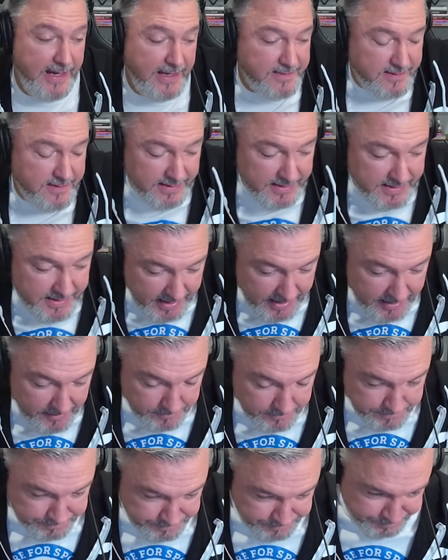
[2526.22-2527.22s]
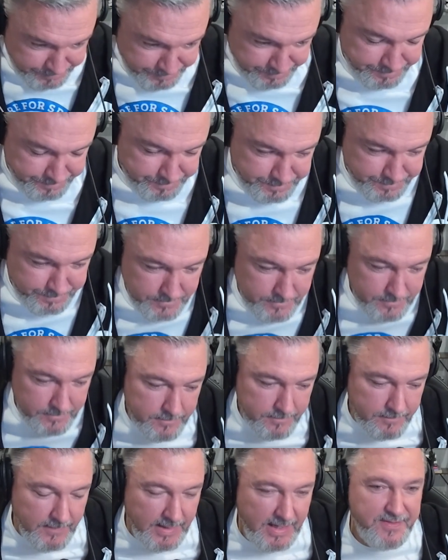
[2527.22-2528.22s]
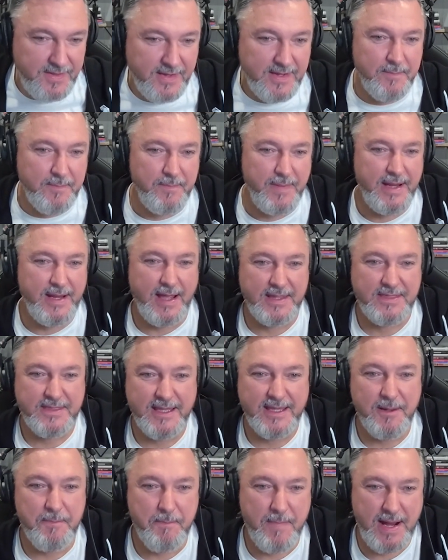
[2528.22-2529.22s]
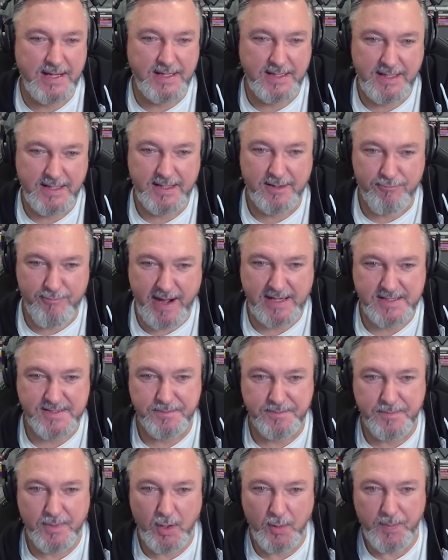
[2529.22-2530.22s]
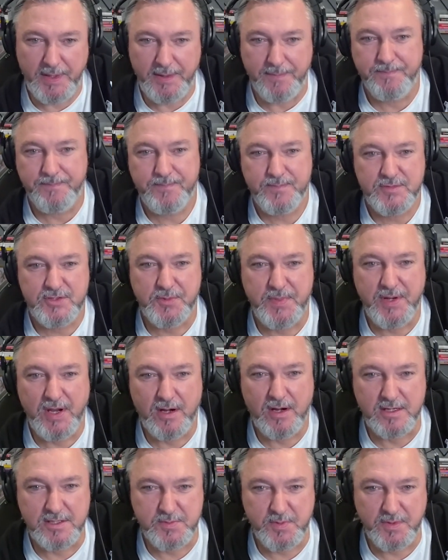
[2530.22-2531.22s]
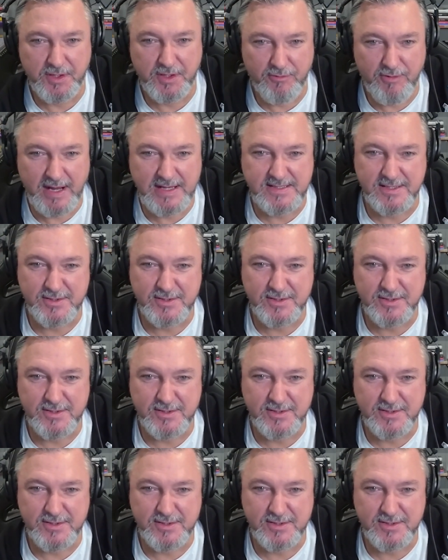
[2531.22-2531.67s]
I think it might need a Wrexham moment, to be honest with you, right?